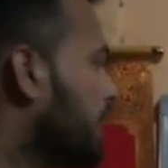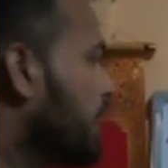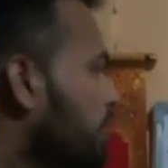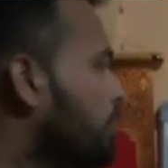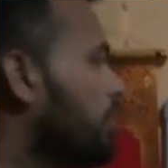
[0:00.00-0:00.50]

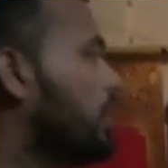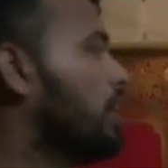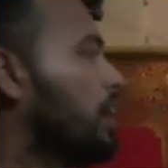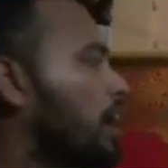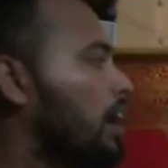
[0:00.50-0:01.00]
If
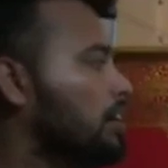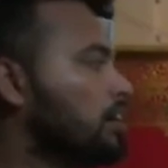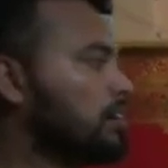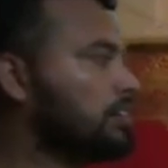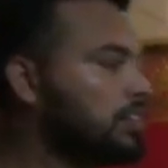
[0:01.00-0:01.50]

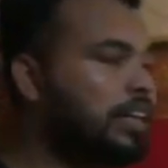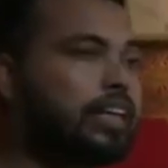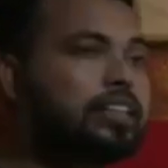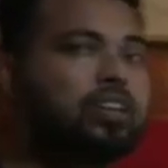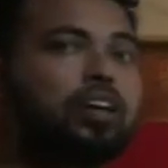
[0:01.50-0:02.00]
the
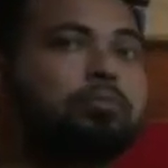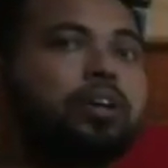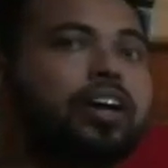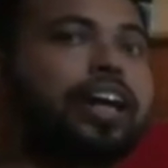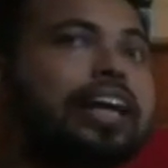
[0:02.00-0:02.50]
concentration of
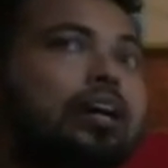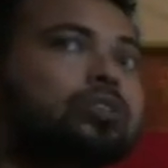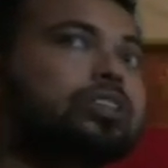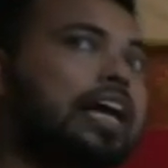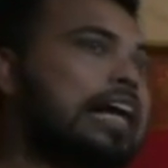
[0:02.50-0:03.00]
the
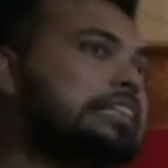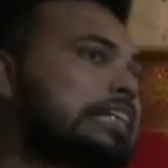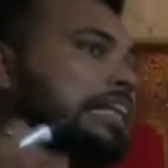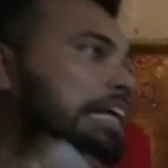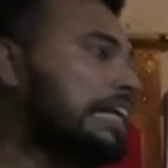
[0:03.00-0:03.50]
greenhouse gas
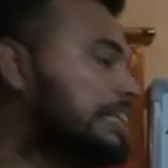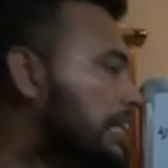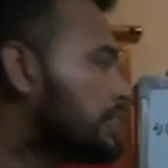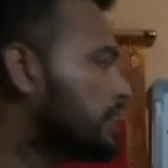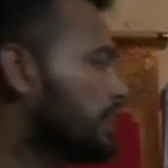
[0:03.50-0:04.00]

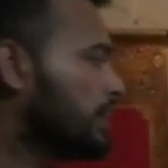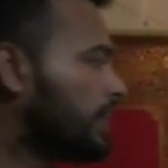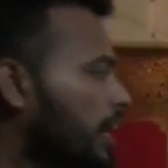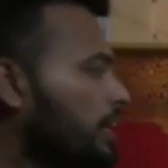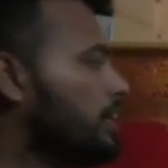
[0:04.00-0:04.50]
increases,
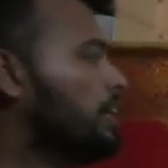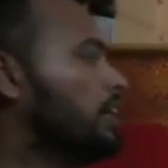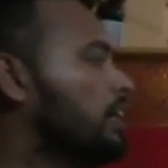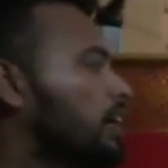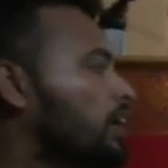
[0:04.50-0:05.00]
then
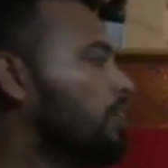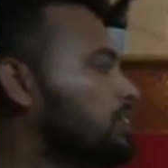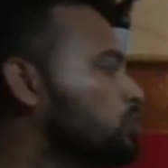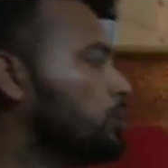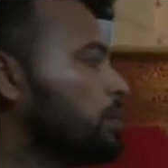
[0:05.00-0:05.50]

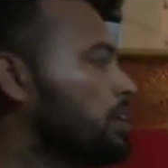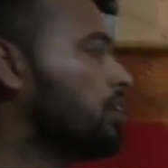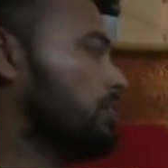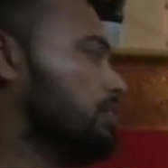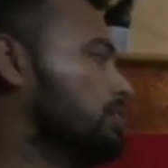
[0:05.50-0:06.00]
what should be
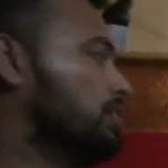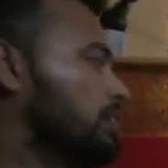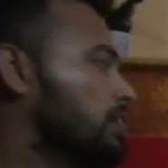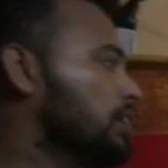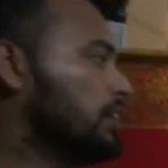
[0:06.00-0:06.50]
done?
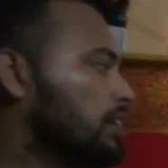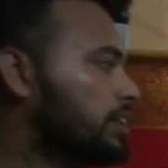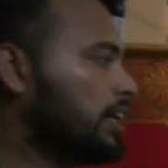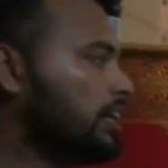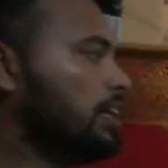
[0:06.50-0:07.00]

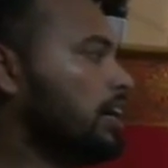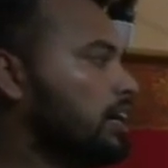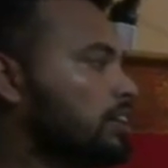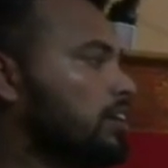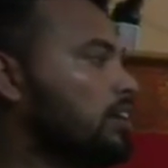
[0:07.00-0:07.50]
Then
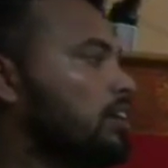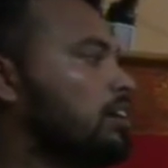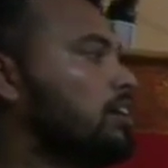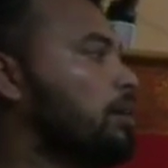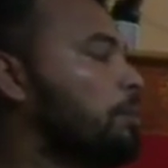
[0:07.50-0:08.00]

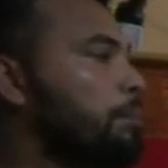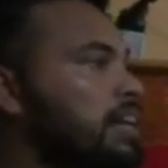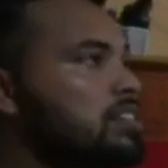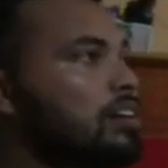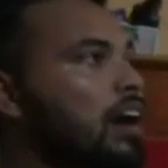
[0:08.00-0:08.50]
the
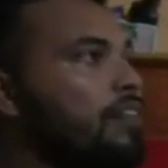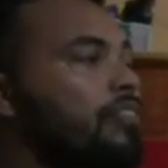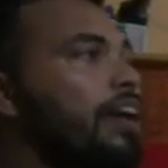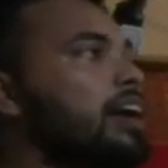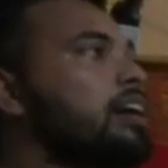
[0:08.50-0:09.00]
major
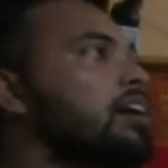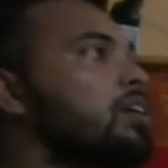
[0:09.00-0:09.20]
affect